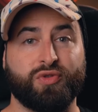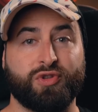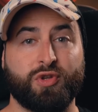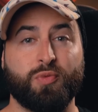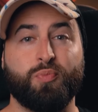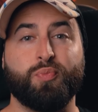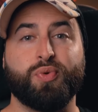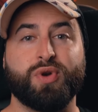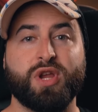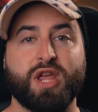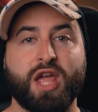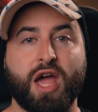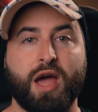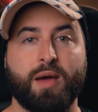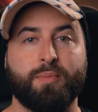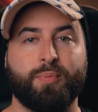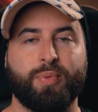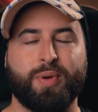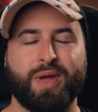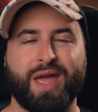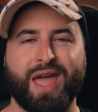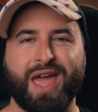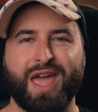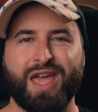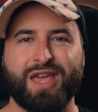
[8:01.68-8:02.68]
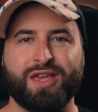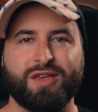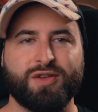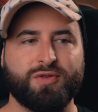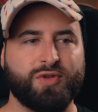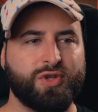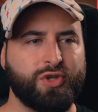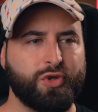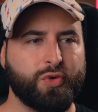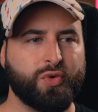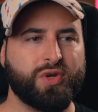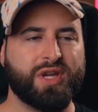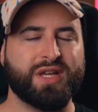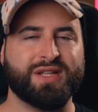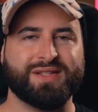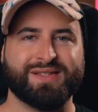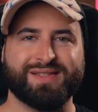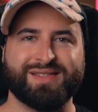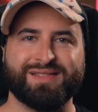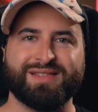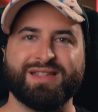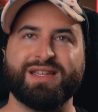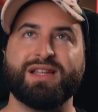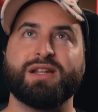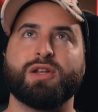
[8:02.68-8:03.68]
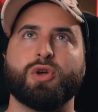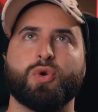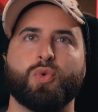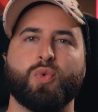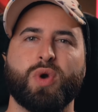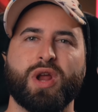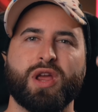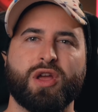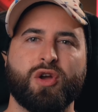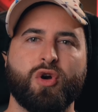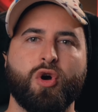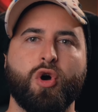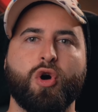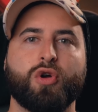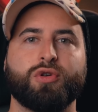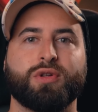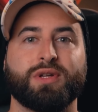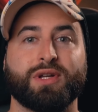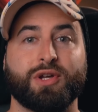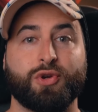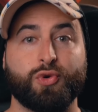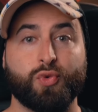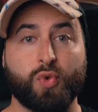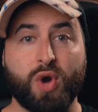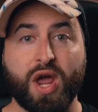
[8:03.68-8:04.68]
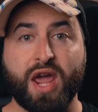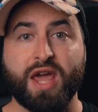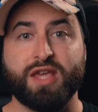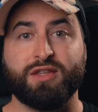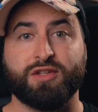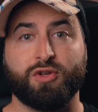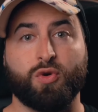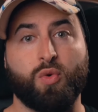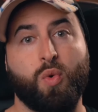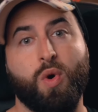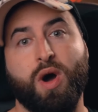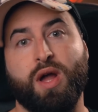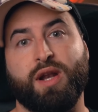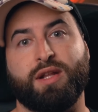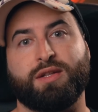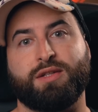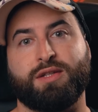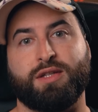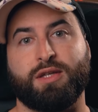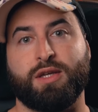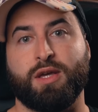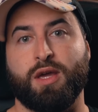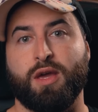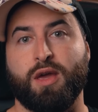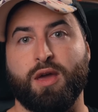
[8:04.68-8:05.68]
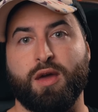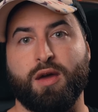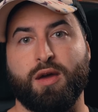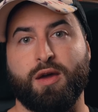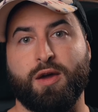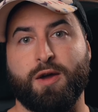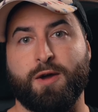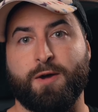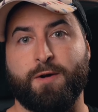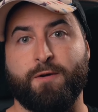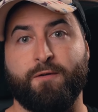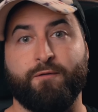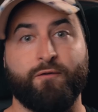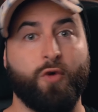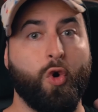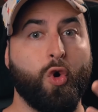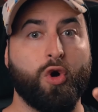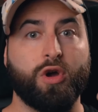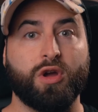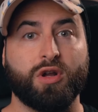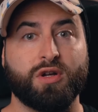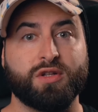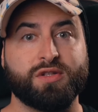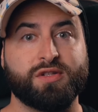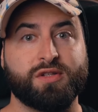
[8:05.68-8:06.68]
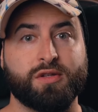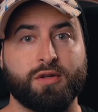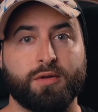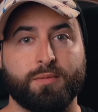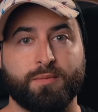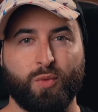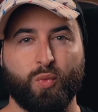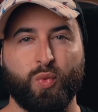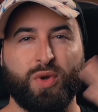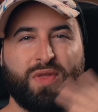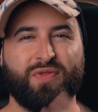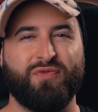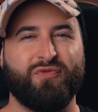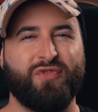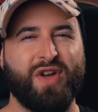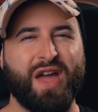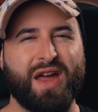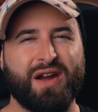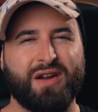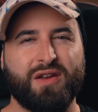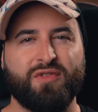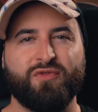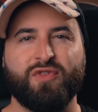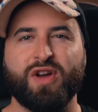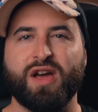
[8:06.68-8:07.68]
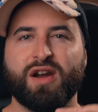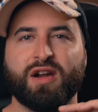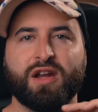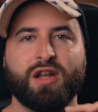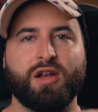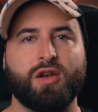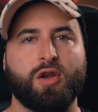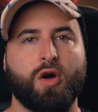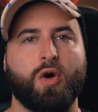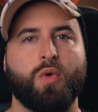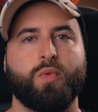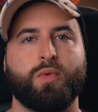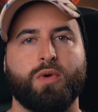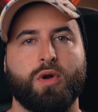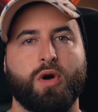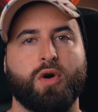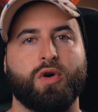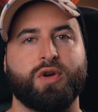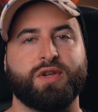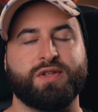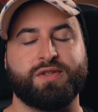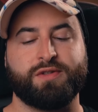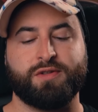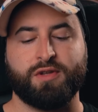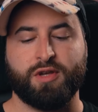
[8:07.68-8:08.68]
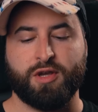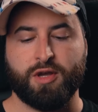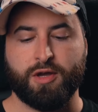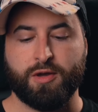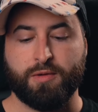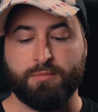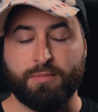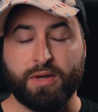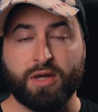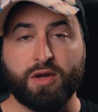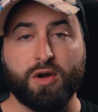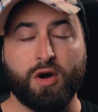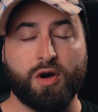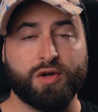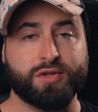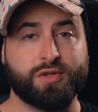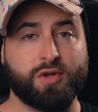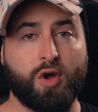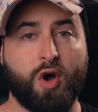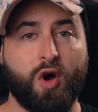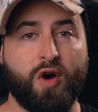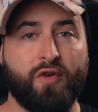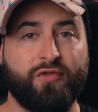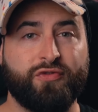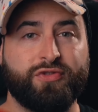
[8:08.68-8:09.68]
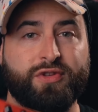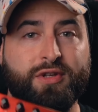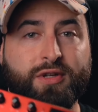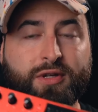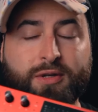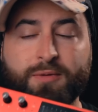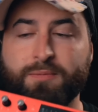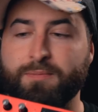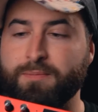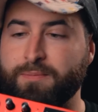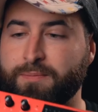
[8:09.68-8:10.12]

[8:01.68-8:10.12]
the preamp, you can still record great quality vocals with very low noise because of the